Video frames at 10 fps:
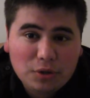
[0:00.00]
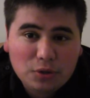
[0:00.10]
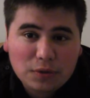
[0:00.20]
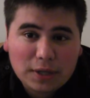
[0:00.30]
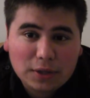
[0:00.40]
than
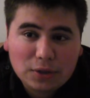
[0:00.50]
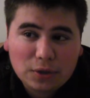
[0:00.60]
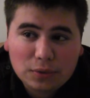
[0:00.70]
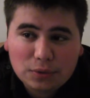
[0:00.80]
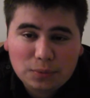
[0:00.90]
you think.
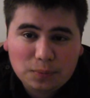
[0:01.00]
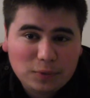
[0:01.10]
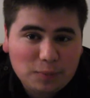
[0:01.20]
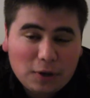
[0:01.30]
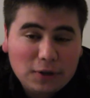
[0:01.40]
You
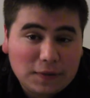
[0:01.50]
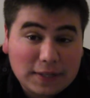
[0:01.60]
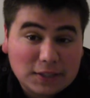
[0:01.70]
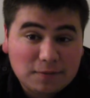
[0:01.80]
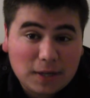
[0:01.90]
probably
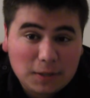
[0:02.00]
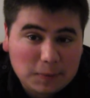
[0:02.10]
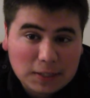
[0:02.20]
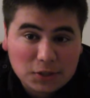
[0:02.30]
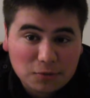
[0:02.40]
think it's funny
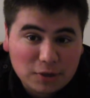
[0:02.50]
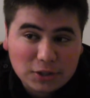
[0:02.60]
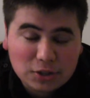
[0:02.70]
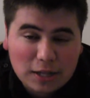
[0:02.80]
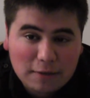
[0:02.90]
because your
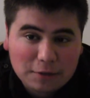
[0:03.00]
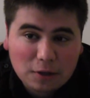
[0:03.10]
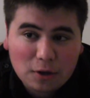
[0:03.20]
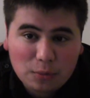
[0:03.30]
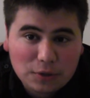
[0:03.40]
friends are laughing
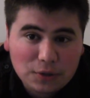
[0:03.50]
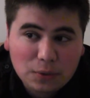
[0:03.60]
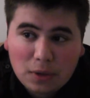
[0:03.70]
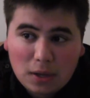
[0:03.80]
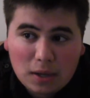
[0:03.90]
along with
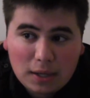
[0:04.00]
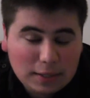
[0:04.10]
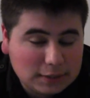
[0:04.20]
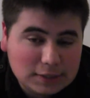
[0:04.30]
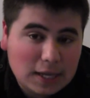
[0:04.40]
you.
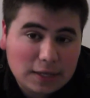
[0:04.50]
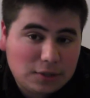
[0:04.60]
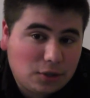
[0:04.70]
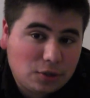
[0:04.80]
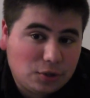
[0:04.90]
It's not.
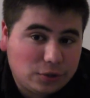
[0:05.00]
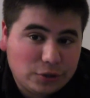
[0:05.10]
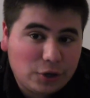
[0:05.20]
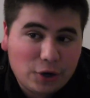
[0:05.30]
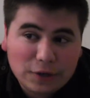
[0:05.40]

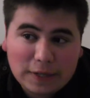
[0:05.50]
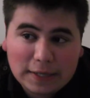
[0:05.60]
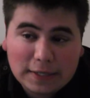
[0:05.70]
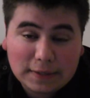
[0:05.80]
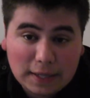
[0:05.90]
You're hurting
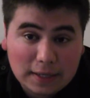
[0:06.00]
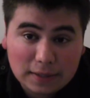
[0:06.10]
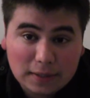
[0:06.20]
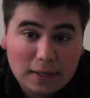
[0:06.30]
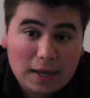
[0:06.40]
that kid.
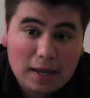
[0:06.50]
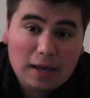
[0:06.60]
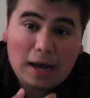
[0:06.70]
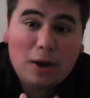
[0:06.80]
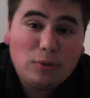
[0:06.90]

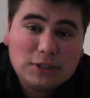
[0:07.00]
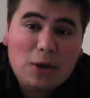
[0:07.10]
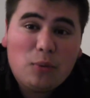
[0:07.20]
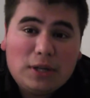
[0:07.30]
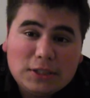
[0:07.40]
I was
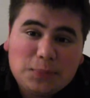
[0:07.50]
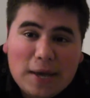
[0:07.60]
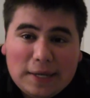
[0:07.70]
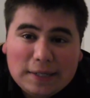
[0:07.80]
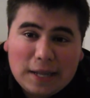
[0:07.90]
that one
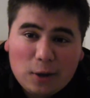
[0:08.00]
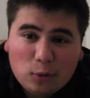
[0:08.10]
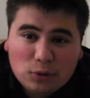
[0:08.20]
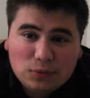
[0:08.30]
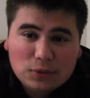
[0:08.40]
Hispanic that
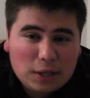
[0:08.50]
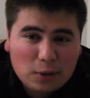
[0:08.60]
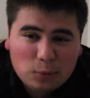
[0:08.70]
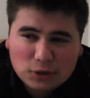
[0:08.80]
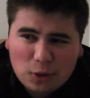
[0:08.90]

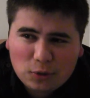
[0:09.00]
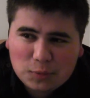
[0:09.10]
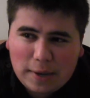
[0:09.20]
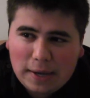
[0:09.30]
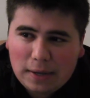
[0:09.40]
was
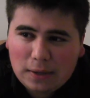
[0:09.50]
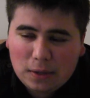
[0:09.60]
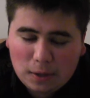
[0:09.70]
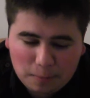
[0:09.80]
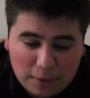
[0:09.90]
always
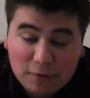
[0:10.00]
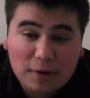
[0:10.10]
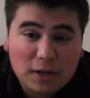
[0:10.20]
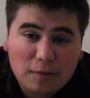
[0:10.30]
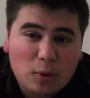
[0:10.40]
made
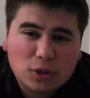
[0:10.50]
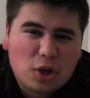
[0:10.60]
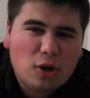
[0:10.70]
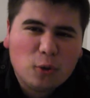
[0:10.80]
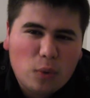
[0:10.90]
fun of. Always
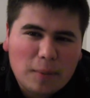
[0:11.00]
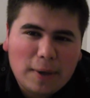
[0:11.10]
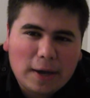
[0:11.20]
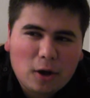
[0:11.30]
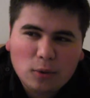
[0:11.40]
called a
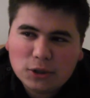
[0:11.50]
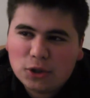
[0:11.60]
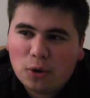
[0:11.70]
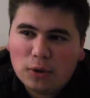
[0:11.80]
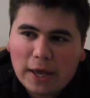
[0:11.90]
wetback.
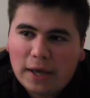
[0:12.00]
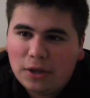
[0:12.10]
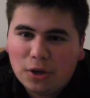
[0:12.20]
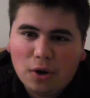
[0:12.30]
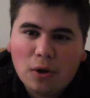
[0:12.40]
Always told, hey,